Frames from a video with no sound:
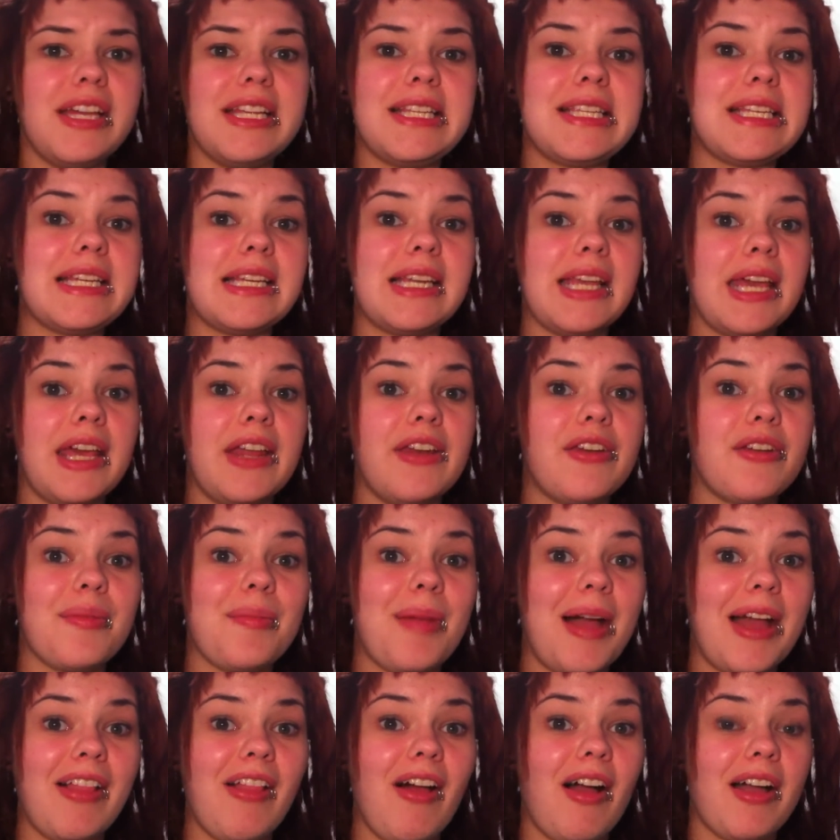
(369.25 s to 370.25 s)
It didn't hinder
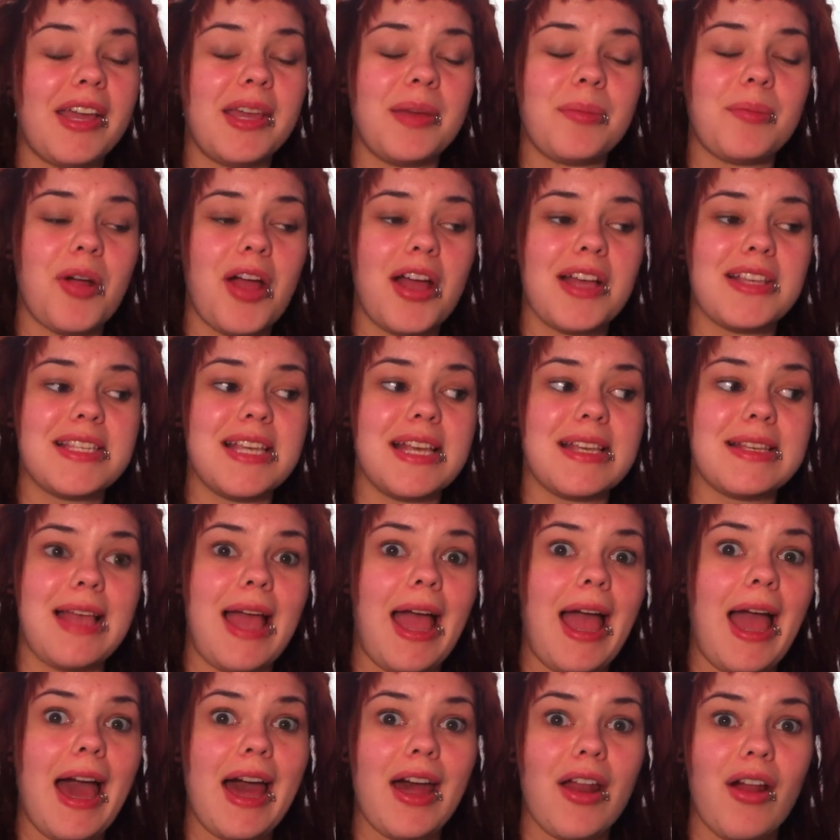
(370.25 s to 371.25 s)
my locking process
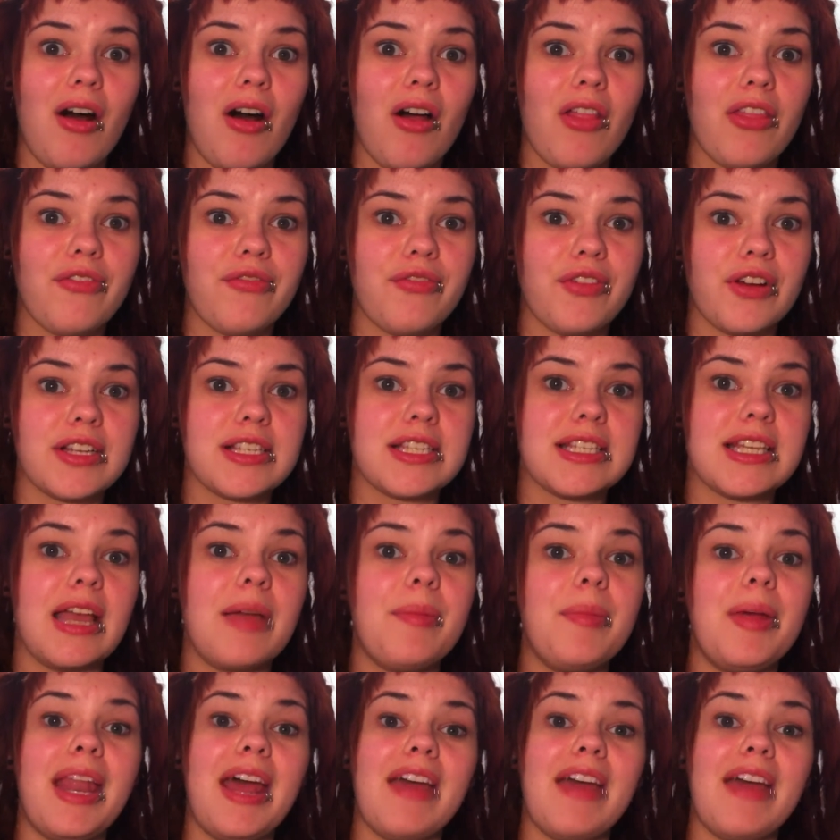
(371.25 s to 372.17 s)
at all the first time,